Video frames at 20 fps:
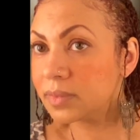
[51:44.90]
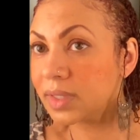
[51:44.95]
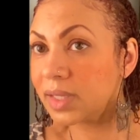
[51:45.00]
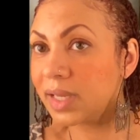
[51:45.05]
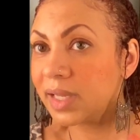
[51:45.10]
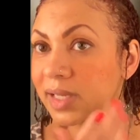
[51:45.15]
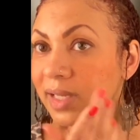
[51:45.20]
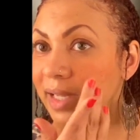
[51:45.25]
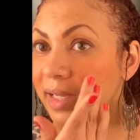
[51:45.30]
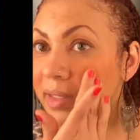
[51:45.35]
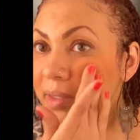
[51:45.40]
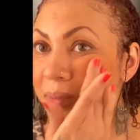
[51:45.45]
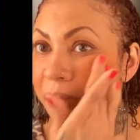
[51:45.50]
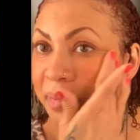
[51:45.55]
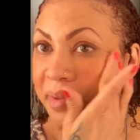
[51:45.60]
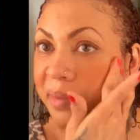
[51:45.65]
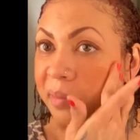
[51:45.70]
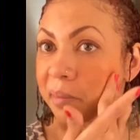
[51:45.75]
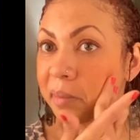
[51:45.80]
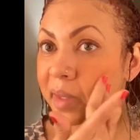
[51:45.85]
I like to
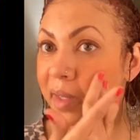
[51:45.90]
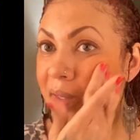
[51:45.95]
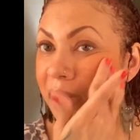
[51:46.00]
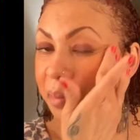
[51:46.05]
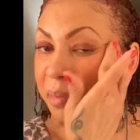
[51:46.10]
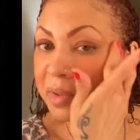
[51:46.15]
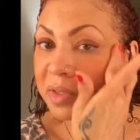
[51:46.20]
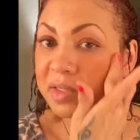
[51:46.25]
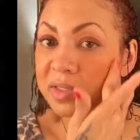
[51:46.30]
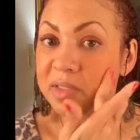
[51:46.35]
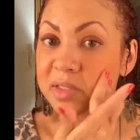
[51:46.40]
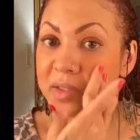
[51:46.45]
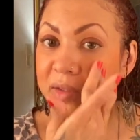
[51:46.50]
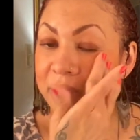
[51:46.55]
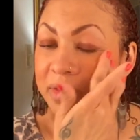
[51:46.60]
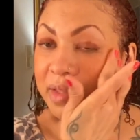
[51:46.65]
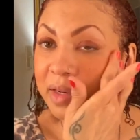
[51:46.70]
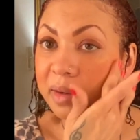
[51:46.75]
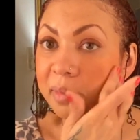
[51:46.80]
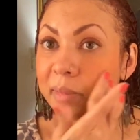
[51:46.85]
put makeup on so
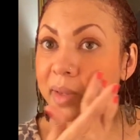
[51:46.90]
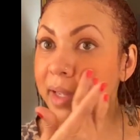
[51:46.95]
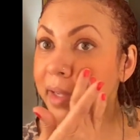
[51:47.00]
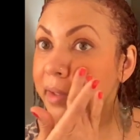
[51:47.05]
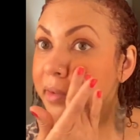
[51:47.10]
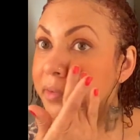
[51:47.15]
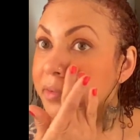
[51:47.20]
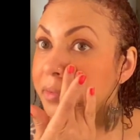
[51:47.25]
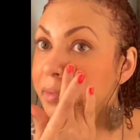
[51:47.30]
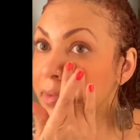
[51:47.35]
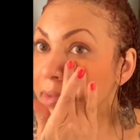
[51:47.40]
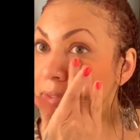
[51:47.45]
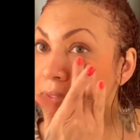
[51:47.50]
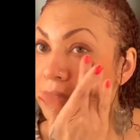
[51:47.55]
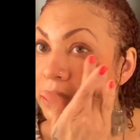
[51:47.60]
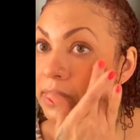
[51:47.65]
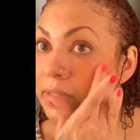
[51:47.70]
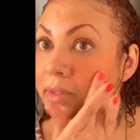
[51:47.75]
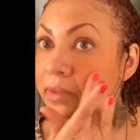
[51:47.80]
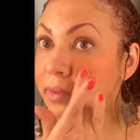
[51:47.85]
that I'm actually
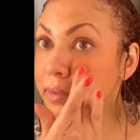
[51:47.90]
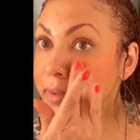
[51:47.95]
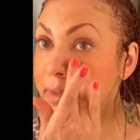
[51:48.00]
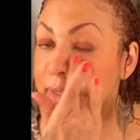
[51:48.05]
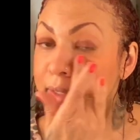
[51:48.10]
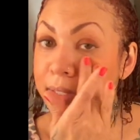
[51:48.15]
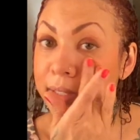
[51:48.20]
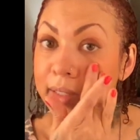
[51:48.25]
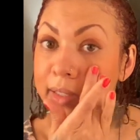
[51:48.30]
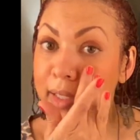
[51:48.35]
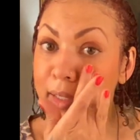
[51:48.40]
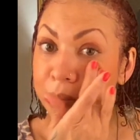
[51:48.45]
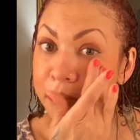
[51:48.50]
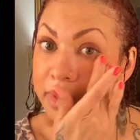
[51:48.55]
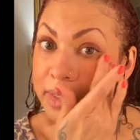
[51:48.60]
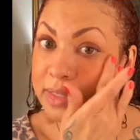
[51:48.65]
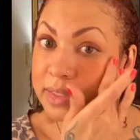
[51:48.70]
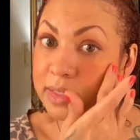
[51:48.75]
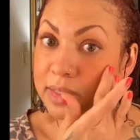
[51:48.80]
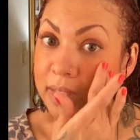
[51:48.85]
still looking like
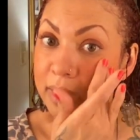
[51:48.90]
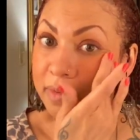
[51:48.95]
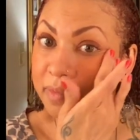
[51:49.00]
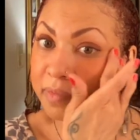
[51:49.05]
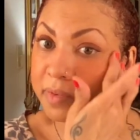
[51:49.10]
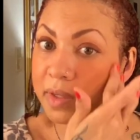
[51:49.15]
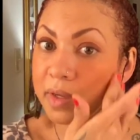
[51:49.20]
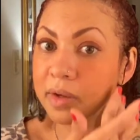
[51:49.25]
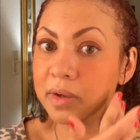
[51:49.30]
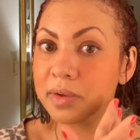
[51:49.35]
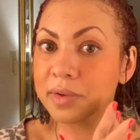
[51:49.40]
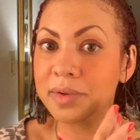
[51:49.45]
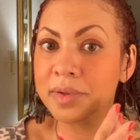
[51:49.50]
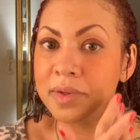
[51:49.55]
myself, y'all.